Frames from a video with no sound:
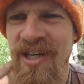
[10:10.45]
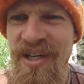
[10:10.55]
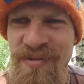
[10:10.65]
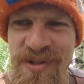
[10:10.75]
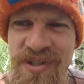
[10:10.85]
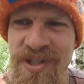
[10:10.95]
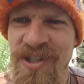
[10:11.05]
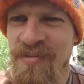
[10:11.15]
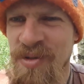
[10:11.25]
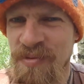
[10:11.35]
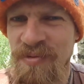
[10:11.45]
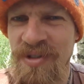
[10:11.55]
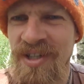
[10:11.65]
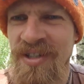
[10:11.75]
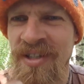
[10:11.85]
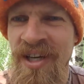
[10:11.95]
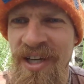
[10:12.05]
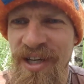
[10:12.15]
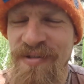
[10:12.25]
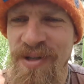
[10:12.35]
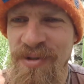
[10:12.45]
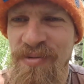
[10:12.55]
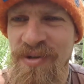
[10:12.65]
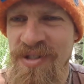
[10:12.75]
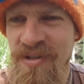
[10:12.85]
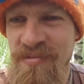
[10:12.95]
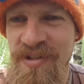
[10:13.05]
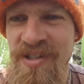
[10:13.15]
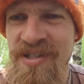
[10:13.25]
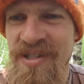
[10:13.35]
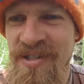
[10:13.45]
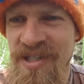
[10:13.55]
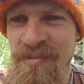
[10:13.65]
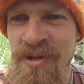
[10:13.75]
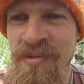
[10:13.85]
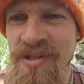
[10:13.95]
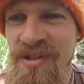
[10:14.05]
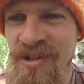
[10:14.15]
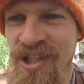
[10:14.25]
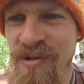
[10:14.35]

I have a titanium spoon, and if somebody wants it, please send me a message.